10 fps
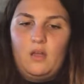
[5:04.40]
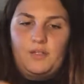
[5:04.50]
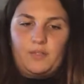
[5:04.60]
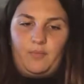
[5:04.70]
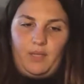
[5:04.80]

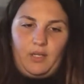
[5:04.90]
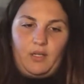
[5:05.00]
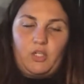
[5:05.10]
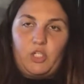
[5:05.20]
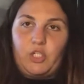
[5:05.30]
So I might
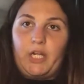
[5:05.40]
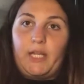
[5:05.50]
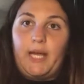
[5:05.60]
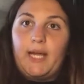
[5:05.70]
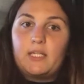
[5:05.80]
try
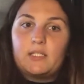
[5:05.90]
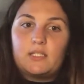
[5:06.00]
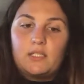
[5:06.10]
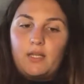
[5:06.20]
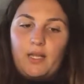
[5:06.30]
that
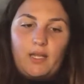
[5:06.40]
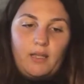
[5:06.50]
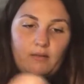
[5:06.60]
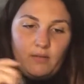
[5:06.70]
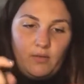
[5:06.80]

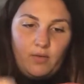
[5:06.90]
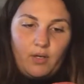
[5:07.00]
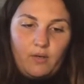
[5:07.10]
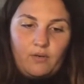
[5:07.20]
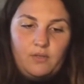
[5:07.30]
tonight, who
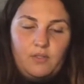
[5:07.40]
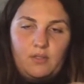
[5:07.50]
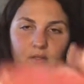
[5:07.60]
knows.